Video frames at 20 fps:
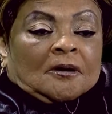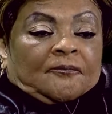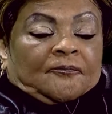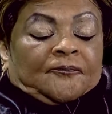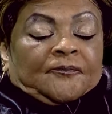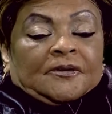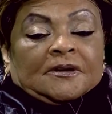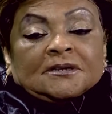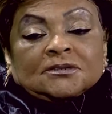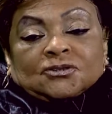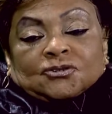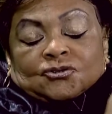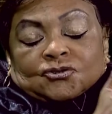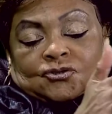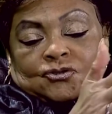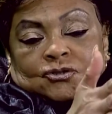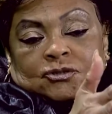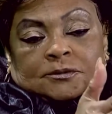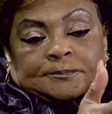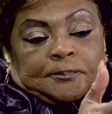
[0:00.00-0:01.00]

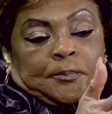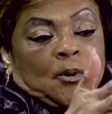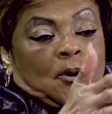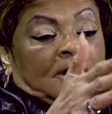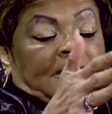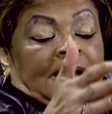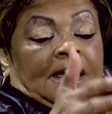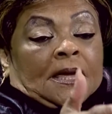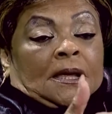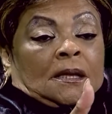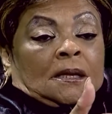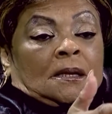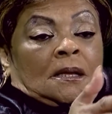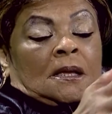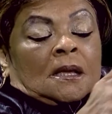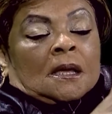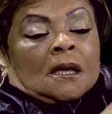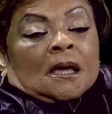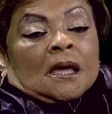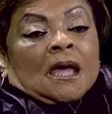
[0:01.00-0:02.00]
finished Part A,
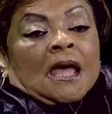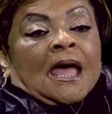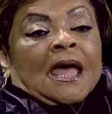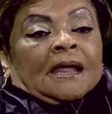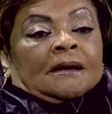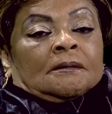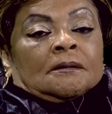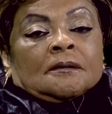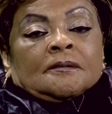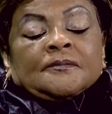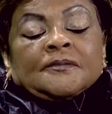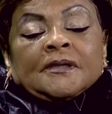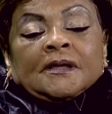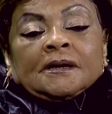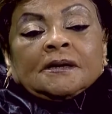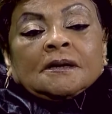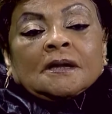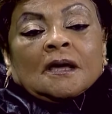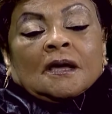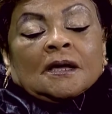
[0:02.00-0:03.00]
and
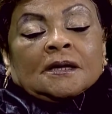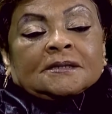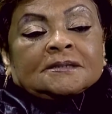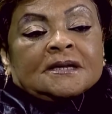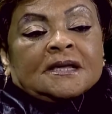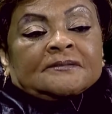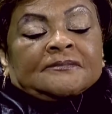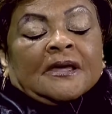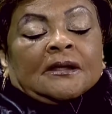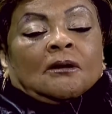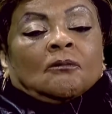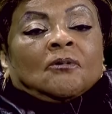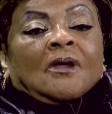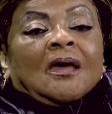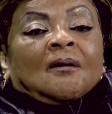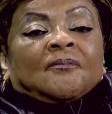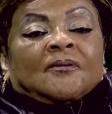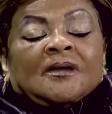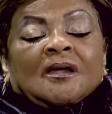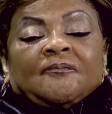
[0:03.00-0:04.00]
then they don't
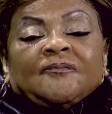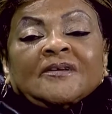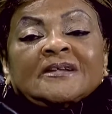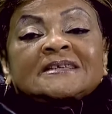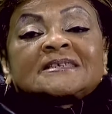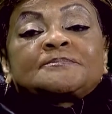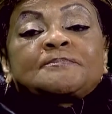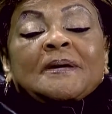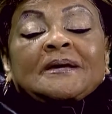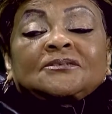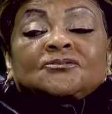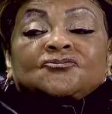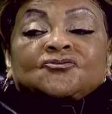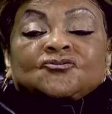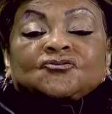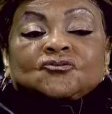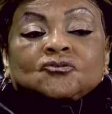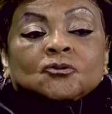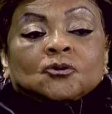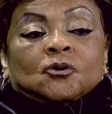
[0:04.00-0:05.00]
have enough
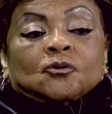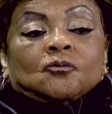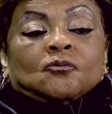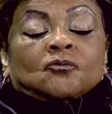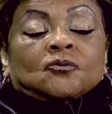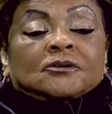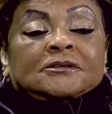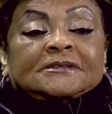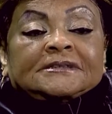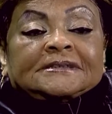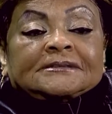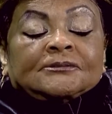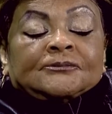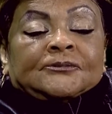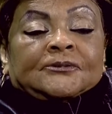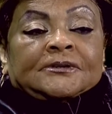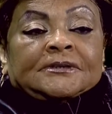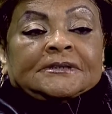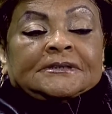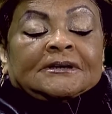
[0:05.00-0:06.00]
inspectors
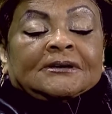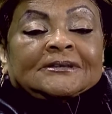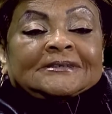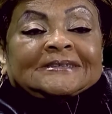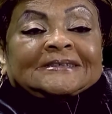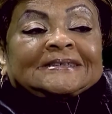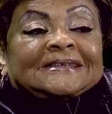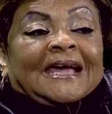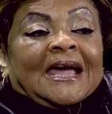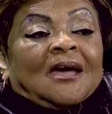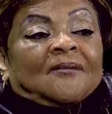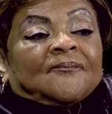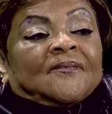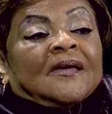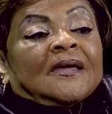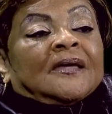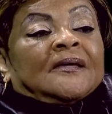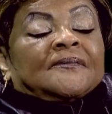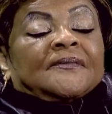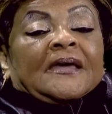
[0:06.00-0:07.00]
on staff
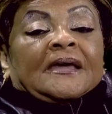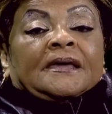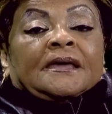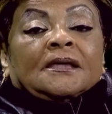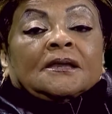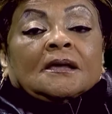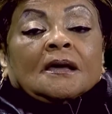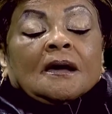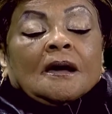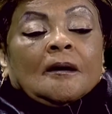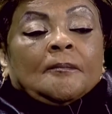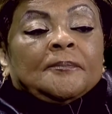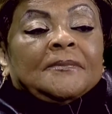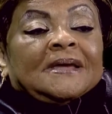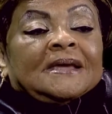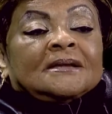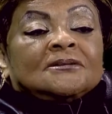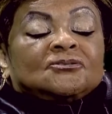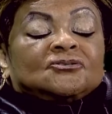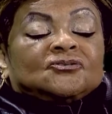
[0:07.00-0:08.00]
that can come
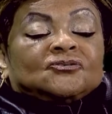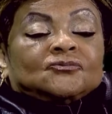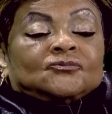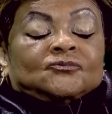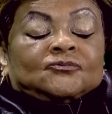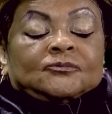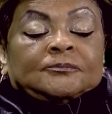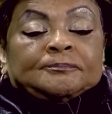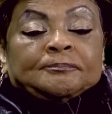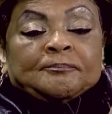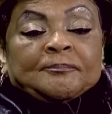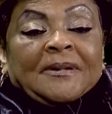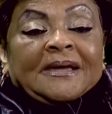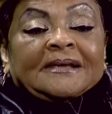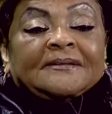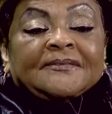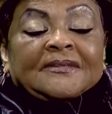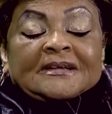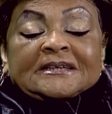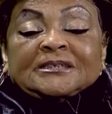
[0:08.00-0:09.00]
in to
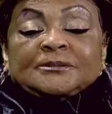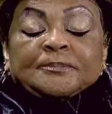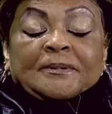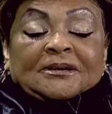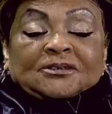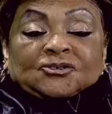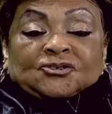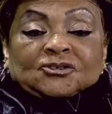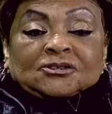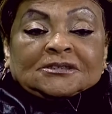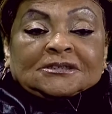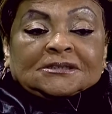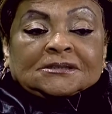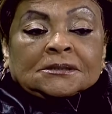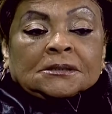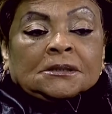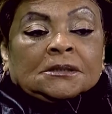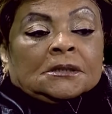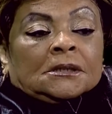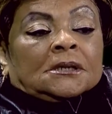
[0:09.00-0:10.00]
make the inspections
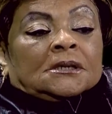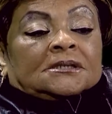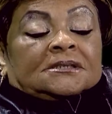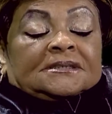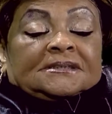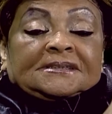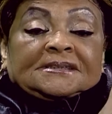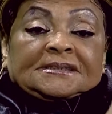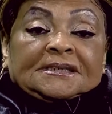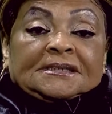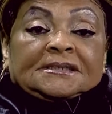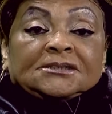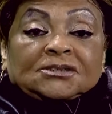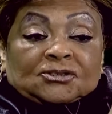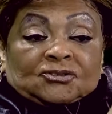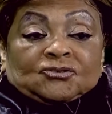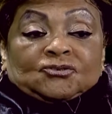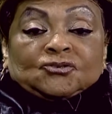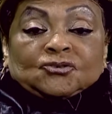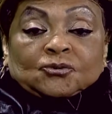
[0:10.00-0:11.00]
to see,
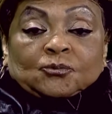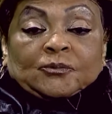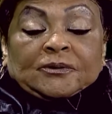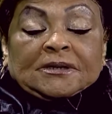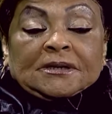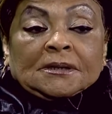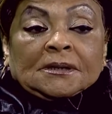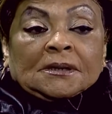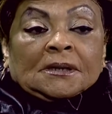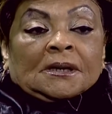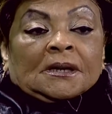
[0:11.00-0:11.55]
did you do it?